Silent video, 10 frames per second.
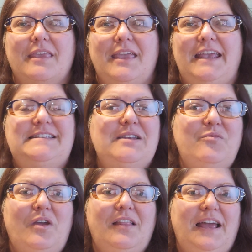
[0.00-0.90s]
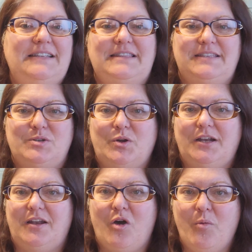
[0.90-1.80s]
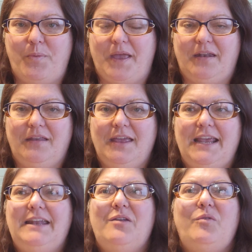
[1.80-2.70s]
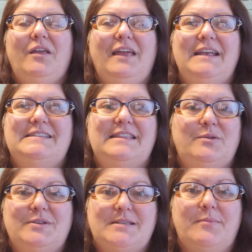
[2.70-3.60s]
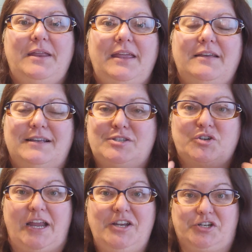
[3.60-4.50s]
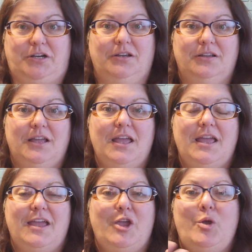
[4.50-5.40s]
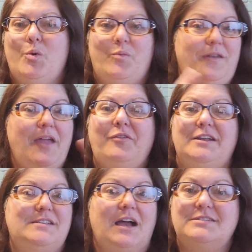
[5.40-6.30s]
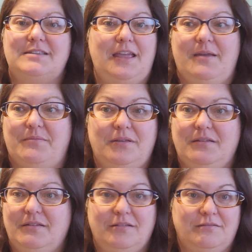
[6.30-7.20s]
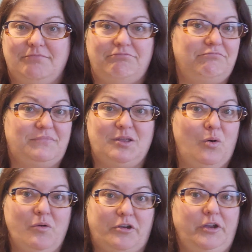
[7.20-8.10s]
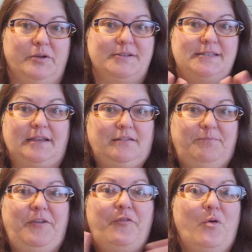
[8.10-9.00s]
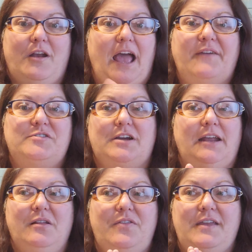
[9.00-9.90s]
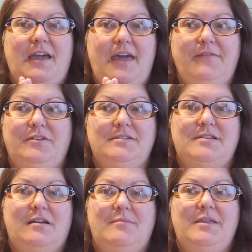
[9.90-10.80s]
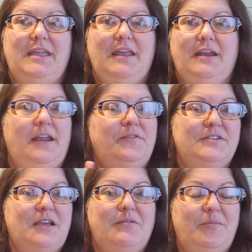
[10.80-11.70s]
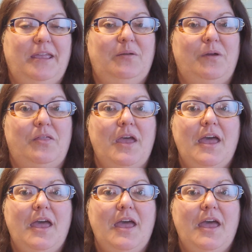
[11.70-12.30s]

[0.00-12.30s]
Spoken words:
He didn't realize that the door didn't open. He didn't realize that there was somebody, a stranger, who never had talked to him the whole cruise, like before and after. I don't think I ever saw him again. I never saw him to begin with.